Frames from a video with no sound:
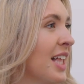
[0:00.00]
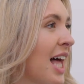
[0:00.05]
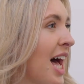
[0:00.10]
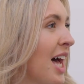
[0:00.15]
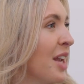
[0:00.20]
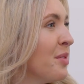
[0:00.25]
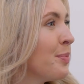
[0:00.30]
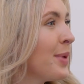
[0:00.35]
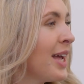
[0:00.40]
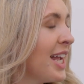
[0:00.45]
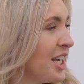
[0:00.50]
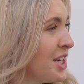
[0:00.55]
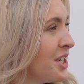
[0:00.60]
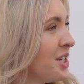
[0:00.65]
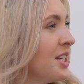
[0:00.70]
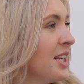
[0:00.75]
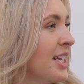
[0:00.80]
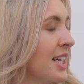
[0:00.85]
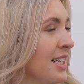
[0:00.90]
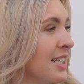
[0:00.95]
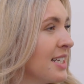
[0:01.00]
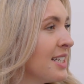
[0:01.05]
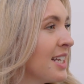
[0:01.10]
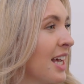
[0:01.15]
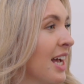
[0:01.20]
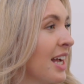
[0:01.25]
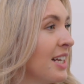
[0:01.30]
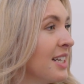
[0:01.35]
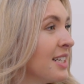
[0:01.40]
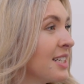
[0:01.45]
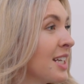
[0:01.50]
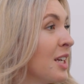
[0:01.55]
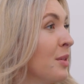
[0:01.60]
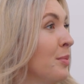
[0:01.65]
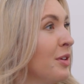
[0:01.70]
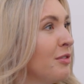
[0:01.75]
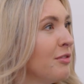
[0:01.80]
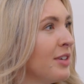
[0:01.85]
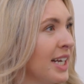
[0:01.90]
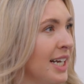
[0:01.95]
and patient insights can
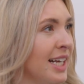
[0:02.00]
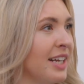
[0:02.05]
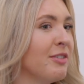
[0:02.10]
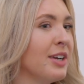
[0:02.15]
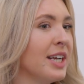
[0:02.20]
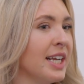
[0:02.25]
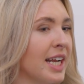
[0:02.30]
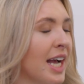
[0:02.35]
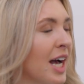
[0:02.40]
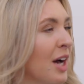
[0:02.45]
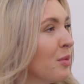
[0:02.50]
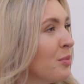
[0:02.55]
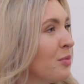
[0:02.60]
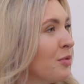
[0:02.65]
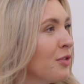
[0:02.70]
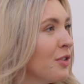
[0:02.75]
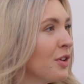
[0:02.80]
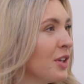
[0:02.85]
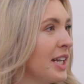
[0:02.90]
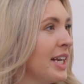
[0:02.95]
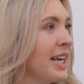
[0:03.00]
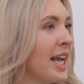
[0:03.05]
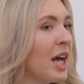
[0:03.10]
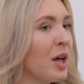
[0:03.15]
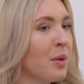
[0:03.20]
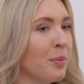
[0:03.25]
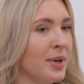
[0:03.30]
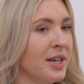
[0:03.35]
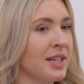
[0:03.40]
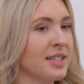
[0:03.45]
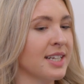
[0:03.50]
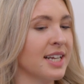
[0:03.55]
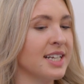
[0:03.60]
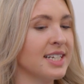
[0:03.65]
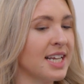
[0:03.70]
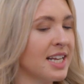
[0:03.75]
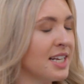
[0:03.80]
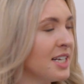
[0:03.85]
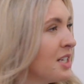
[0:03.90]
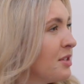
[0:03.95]
be really, really helpful in helping us
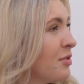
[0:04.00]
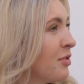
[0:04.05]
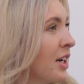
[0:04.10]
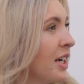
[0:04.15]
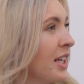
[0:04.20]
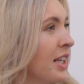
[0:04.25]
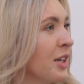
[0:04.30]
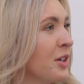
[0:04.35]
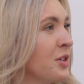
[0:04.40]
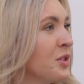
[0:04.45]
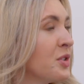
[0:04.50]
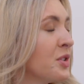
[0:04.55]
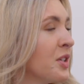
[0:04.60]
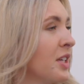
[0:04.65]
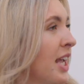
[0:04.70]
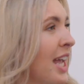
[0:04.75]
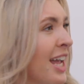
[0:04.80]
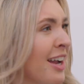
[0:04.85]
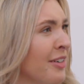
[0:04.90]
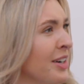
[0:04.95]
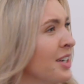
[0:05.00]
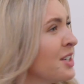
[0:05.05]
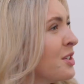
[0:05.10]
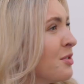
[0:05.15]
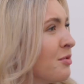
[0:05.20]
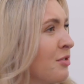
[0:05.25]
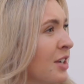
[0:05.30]
identify those areas of